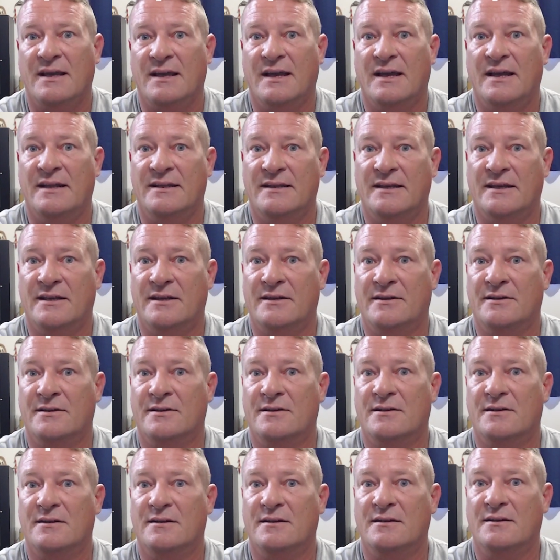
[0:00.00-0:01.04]
And then
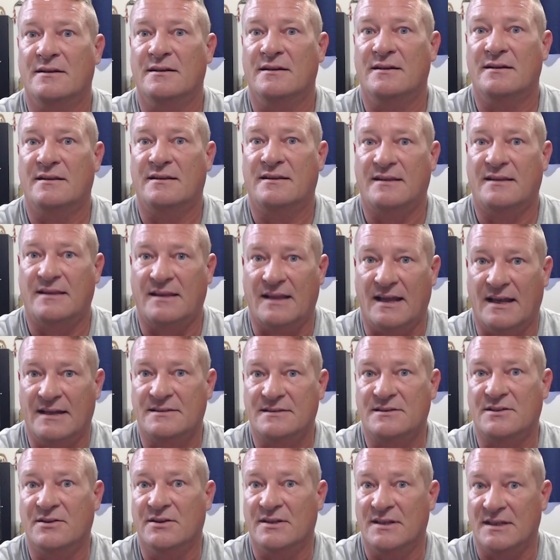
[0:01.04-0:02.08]

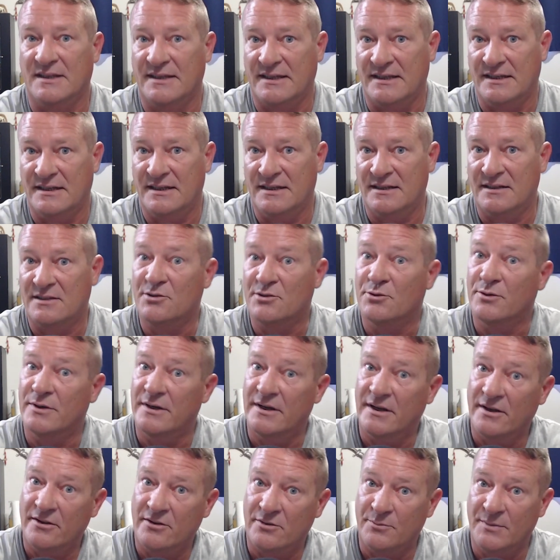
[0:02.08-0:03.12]
that's going to lead into
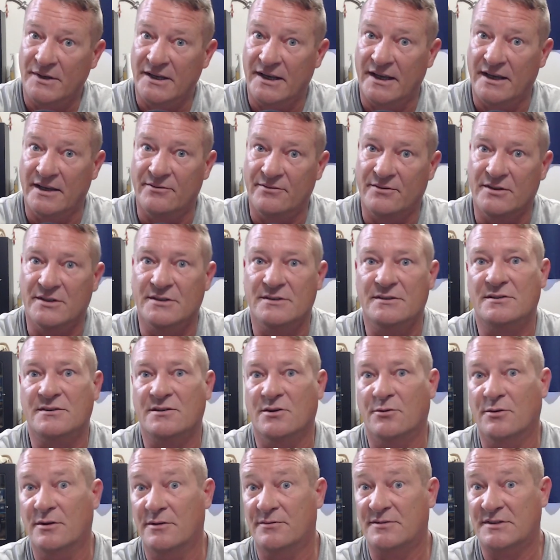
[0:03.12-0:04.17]
another behavior.
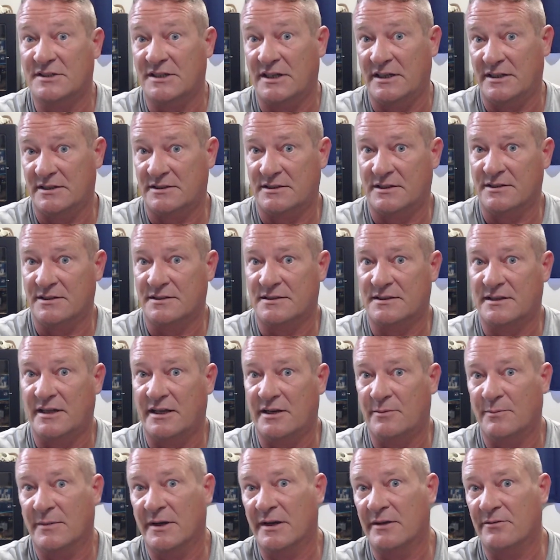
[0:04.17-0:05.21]
So we've changed their
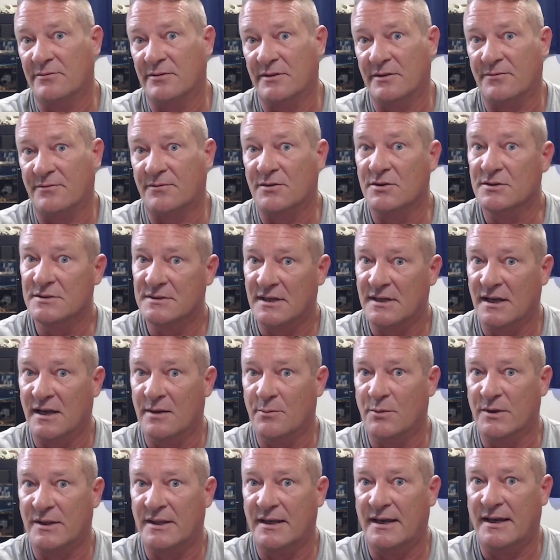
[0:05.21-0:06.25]
state of mind for the first
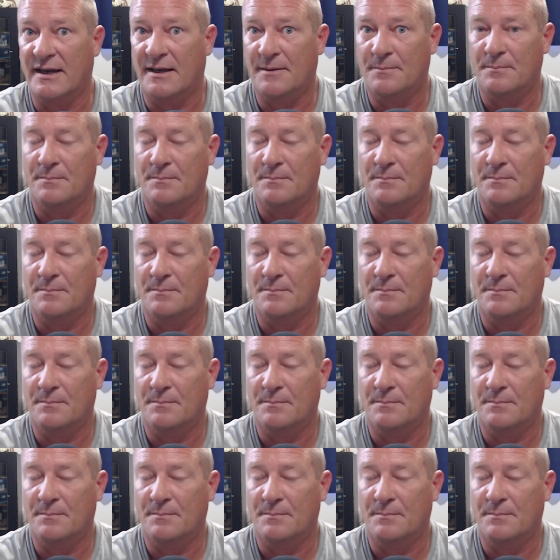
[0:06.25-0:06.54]
time with that.